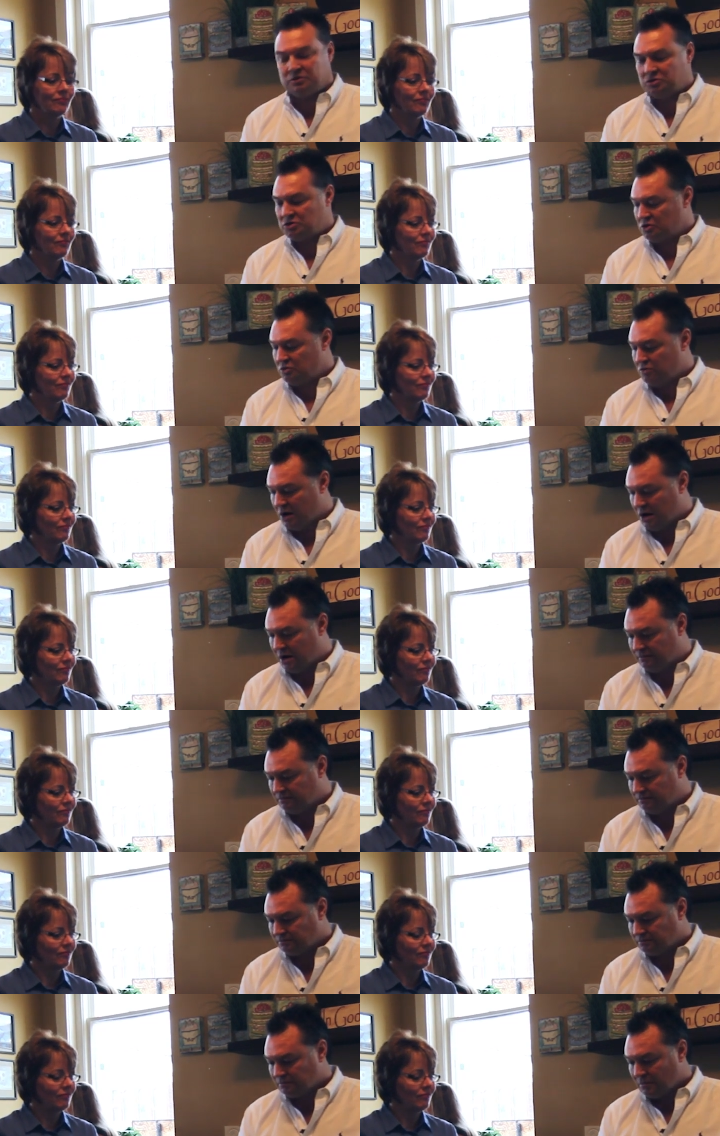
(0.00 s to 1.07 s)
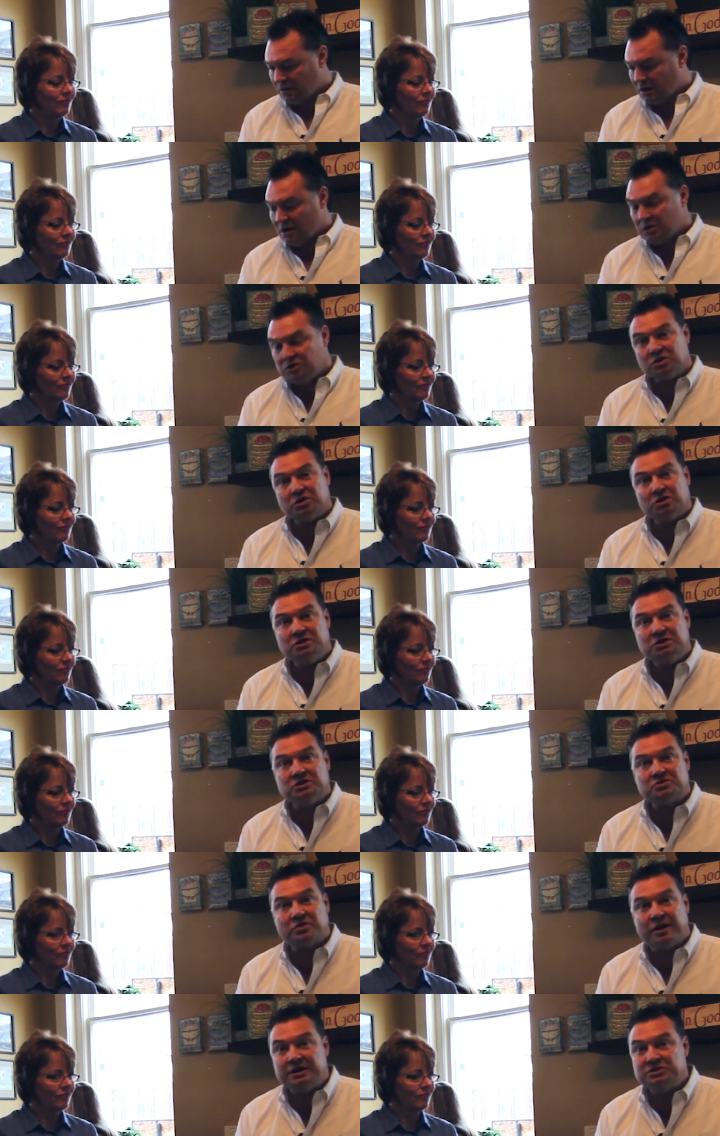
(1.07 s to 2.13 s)
Speaker 1: to um, to Goodness
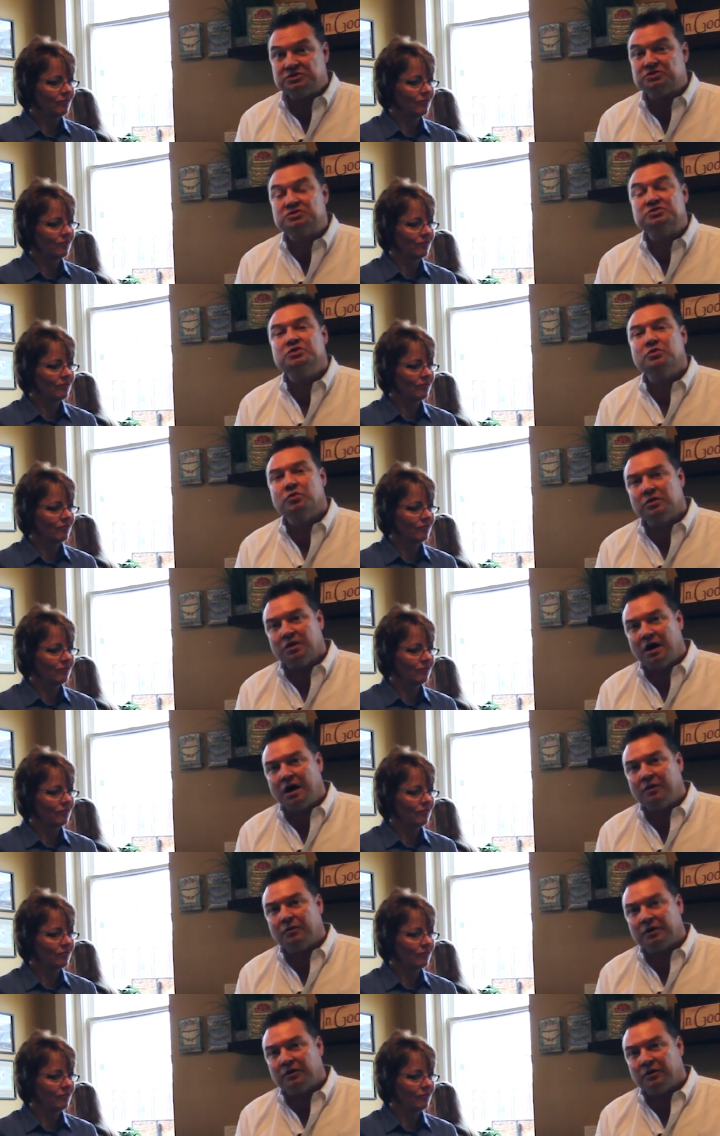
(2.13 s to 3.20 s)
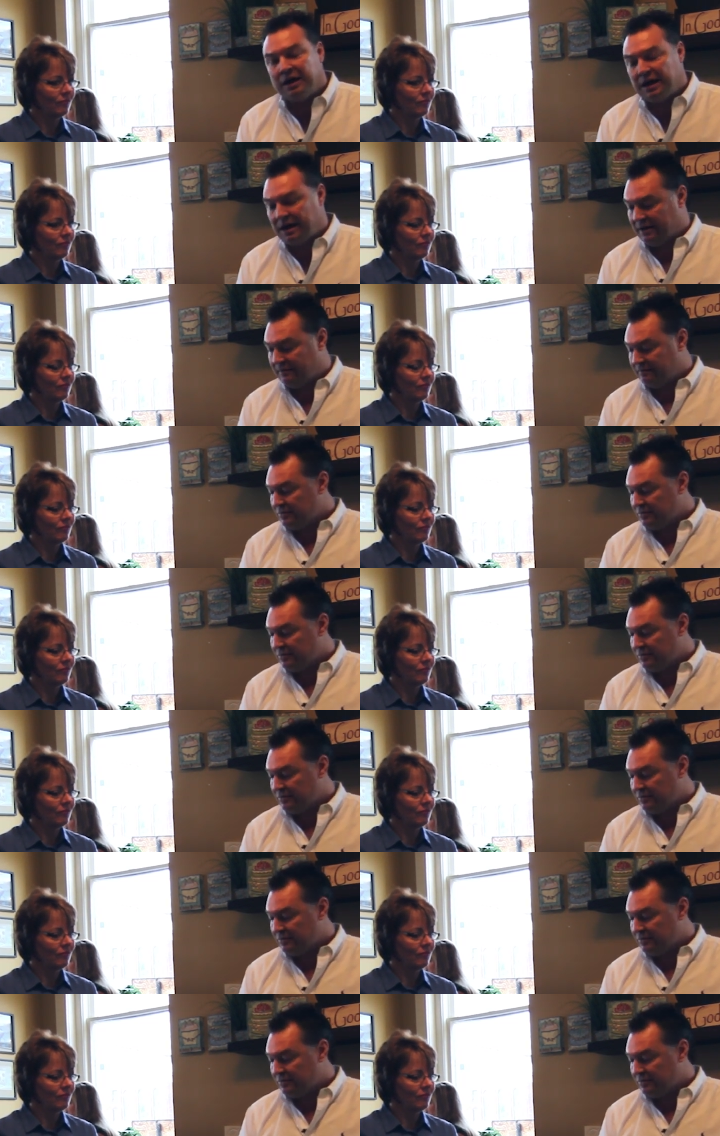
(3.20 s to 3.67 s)
Gracious. You will not regret it.